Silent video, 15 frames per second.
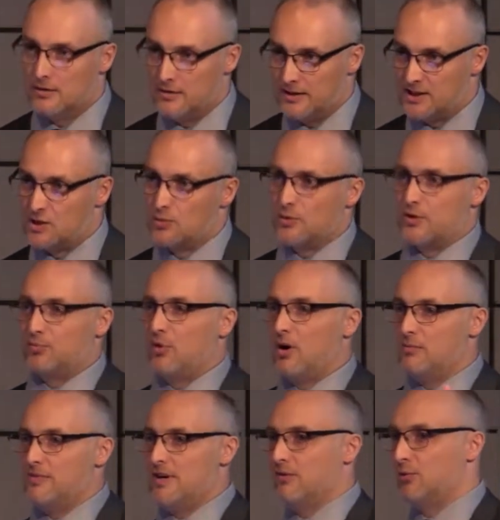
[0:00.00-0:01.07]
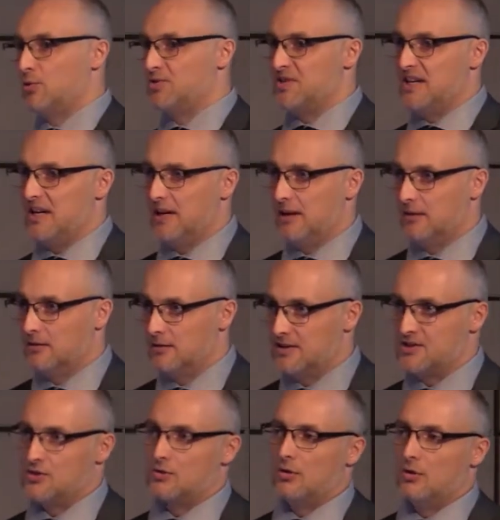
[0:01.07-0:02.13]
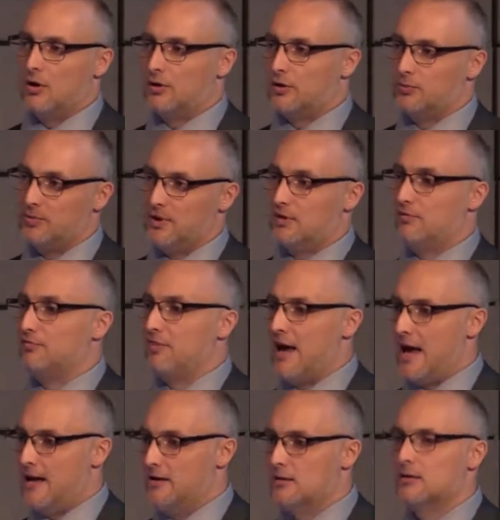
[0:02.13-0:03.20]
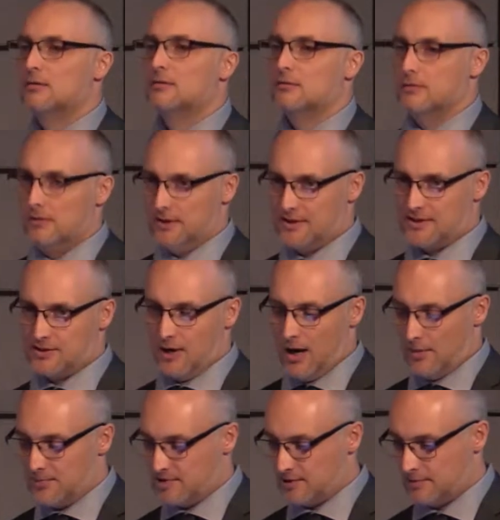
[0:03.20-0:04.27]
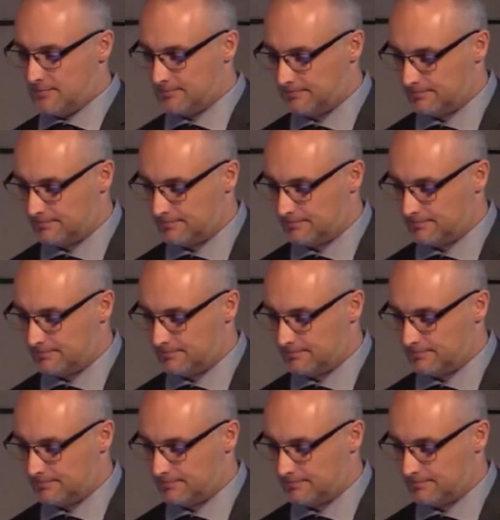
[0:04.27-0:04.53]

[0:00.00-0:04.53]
This is what the problem behavior is eating. It's no longer being fed. It stops.